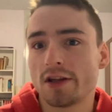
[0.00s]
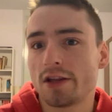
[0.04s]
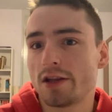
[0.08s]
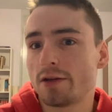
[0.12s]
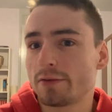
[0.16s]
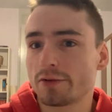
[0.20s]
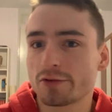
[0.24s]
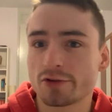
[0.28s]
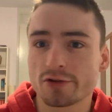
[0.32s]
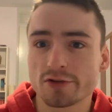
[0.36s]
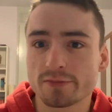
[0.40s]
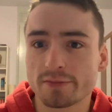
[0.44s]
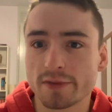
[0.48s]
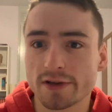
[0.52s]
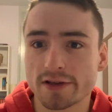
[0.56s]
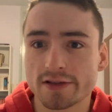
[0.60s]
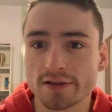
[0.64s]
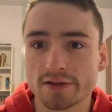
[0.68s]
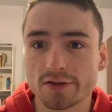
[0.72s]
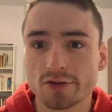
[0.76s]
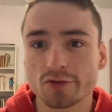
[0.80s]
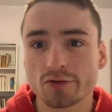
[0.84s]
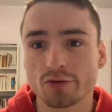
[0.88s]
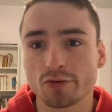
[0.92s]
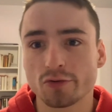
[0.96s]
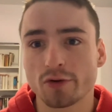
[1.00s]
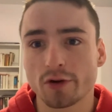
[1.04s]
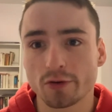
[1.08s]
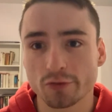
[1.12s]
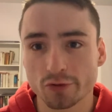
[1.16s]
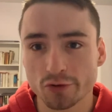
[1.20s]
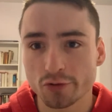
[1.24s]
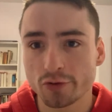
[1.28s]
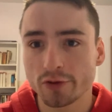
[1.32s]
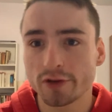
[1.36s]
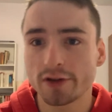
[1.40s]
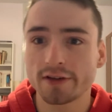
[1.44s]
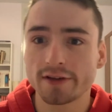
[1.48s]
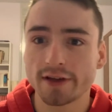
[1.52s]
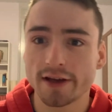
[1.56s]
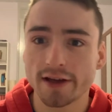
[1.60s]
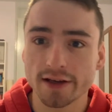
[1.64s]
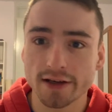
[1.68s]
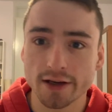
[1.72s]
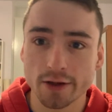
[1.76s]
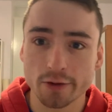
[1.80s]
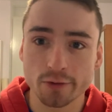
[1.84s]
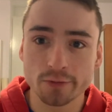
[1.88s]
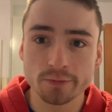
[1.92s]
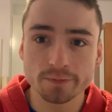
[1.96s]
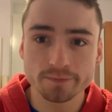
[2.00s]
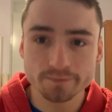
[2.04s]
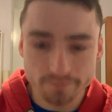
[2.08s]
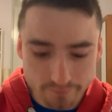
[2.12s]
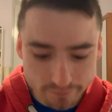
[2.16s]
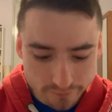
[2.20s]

they were just missing. So I'll show you the deck now,